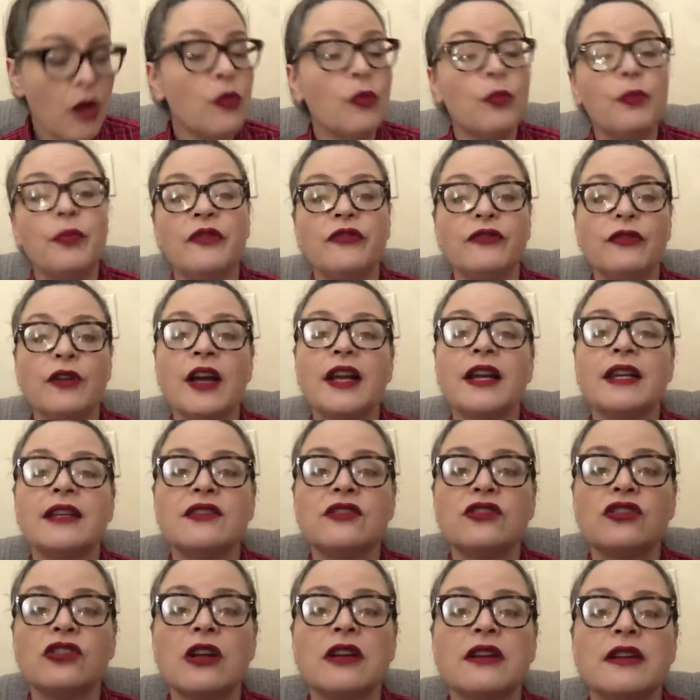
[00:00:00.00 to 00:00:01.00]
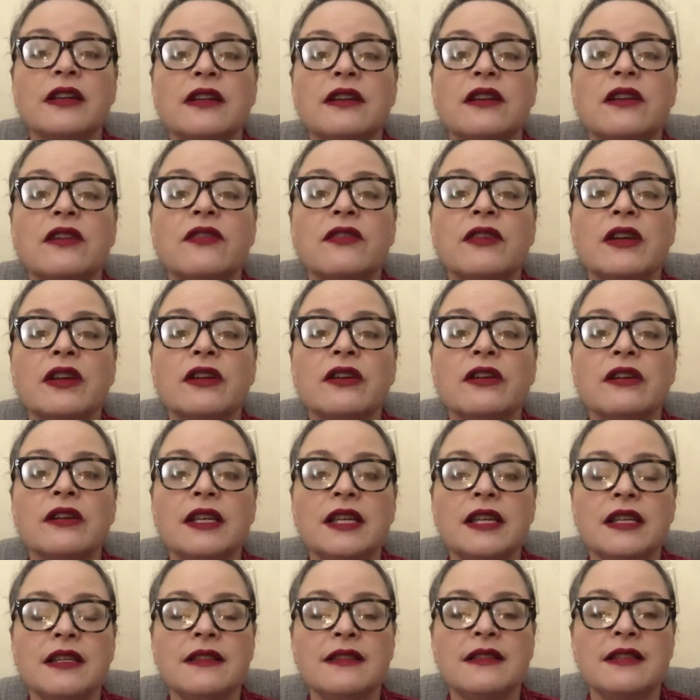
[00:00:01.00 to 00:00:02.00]
Before I get started, there
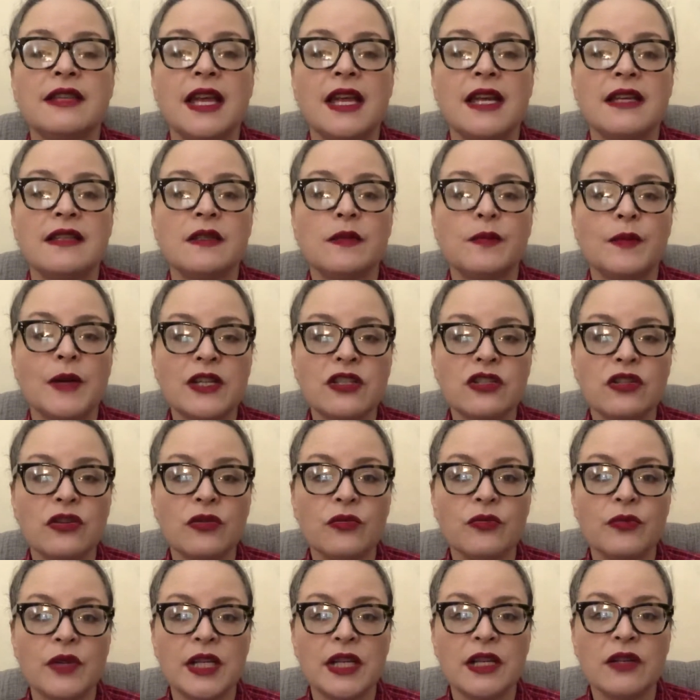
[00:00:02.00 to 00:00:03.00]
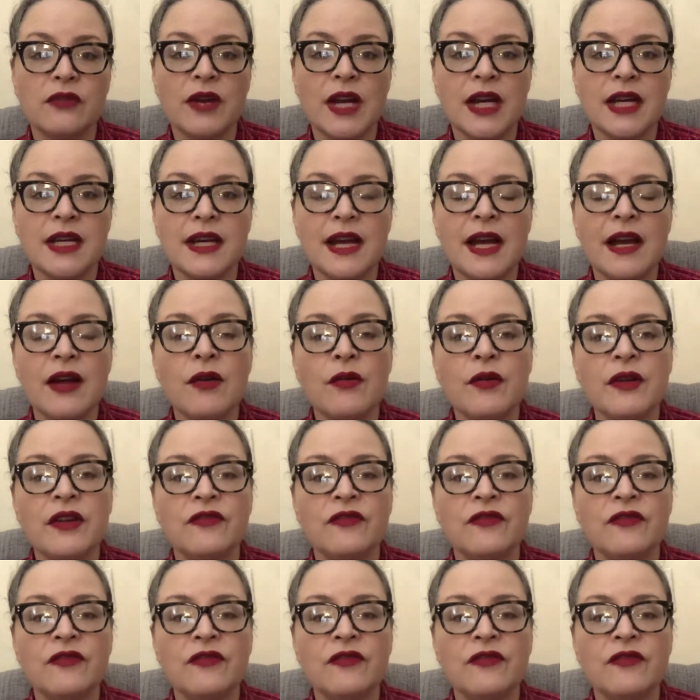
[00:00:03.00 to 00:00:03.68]
is a special running right now.